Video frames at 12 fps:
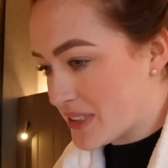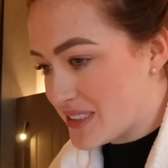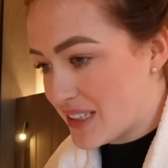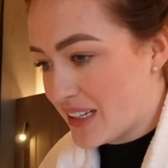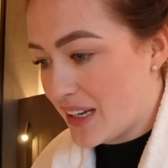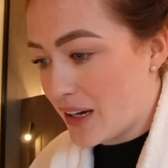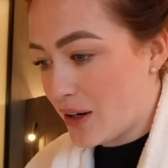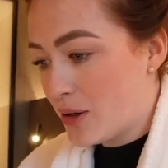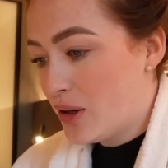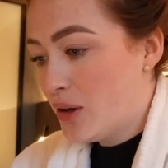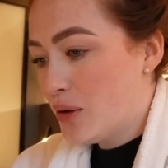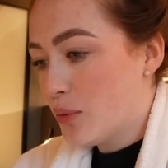to sit here,
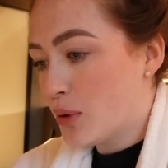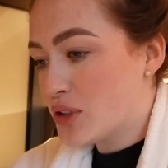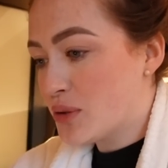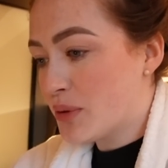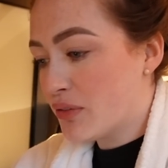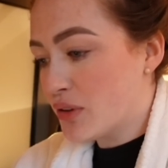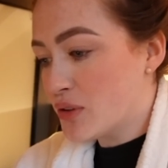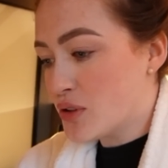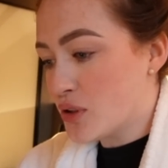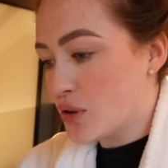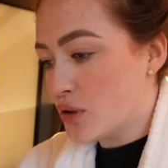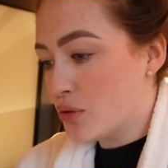watch a bit of
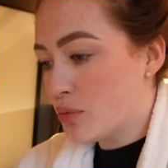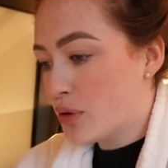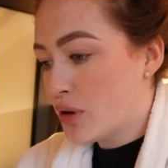YouTube.